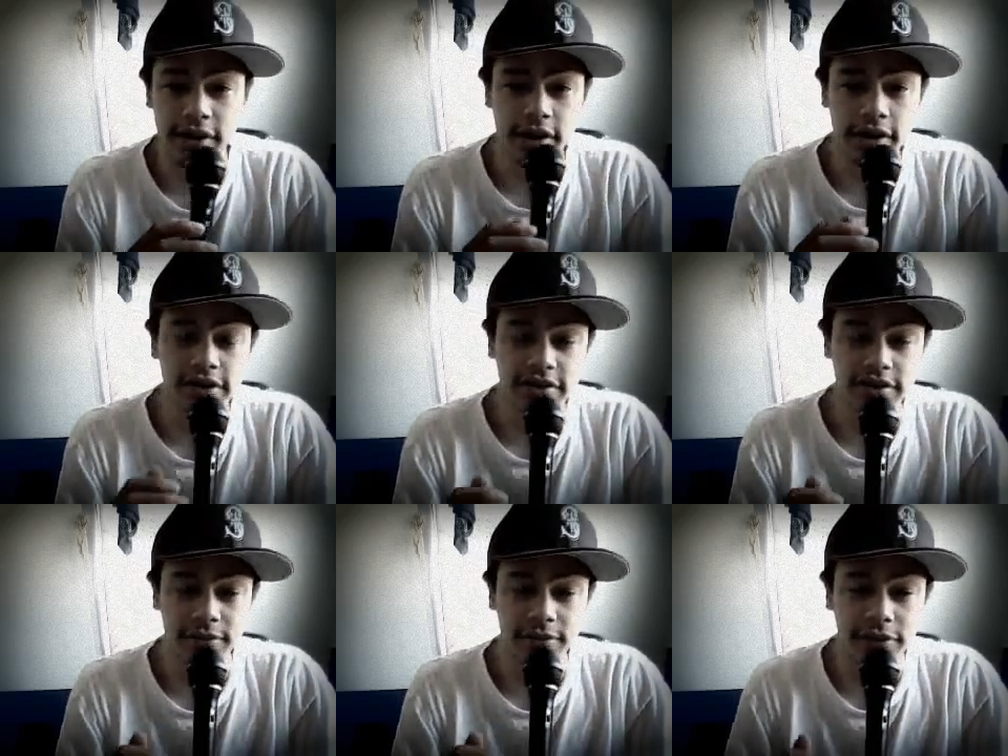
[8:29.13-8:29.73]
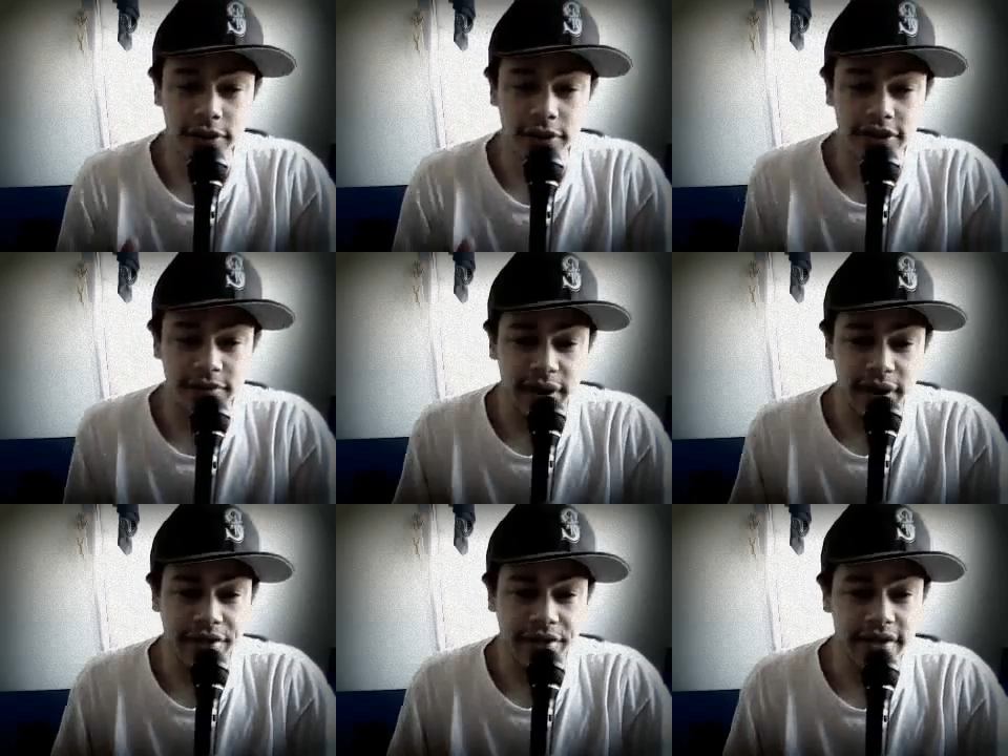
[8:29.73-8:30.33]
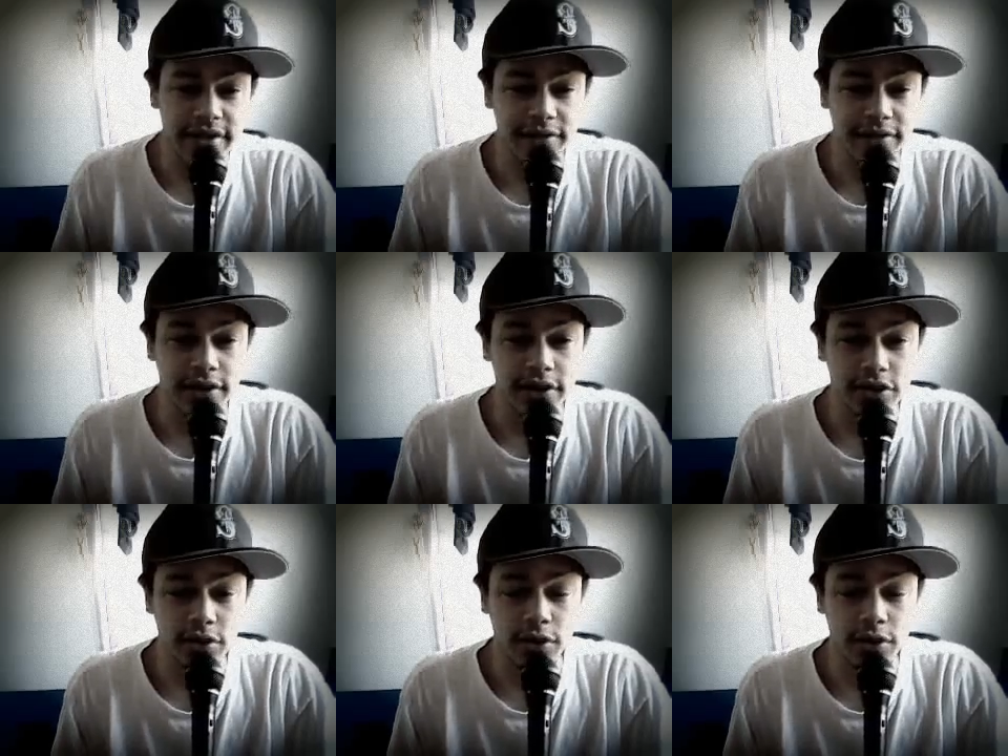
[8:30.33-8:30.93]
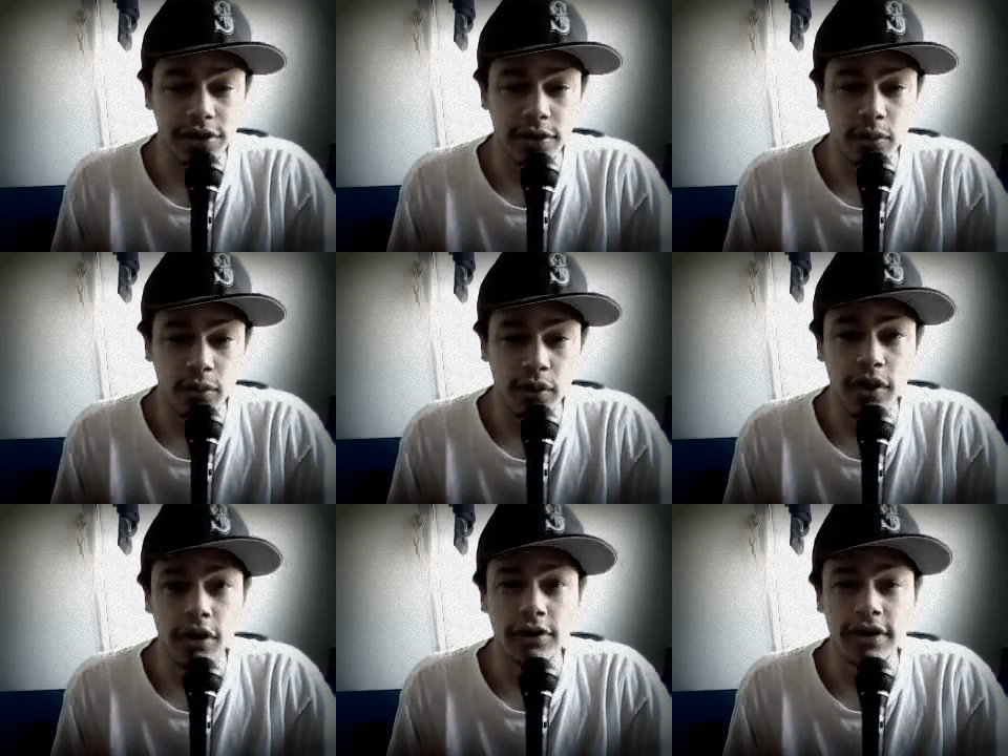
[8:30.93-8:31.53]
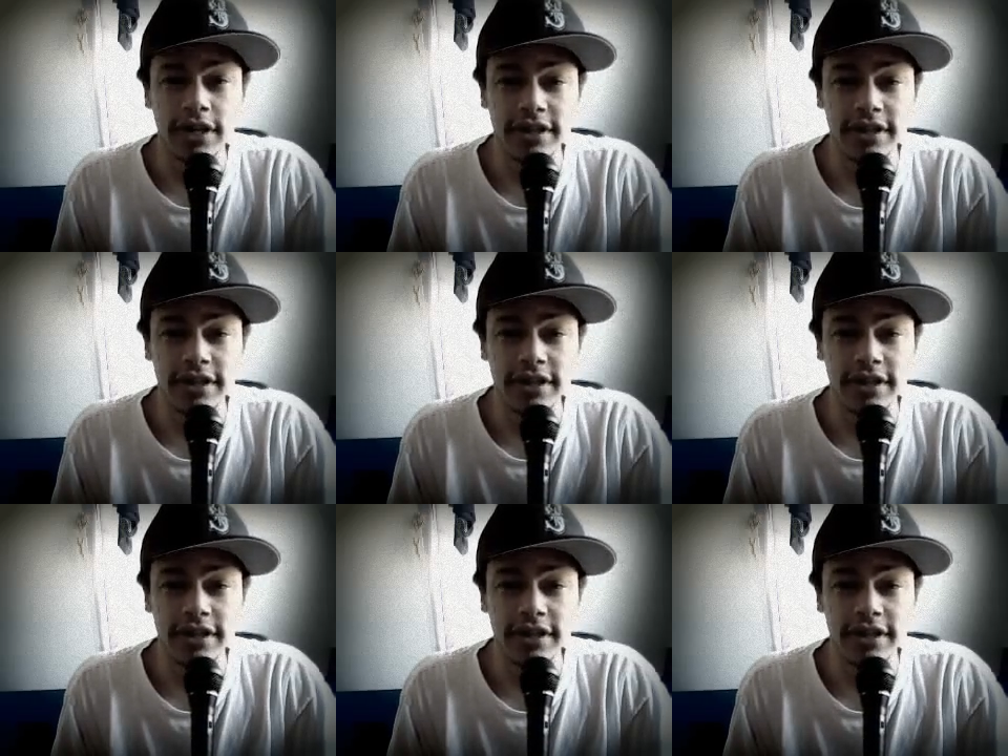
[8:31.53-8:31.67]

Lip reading: subversive methods of controlling the world,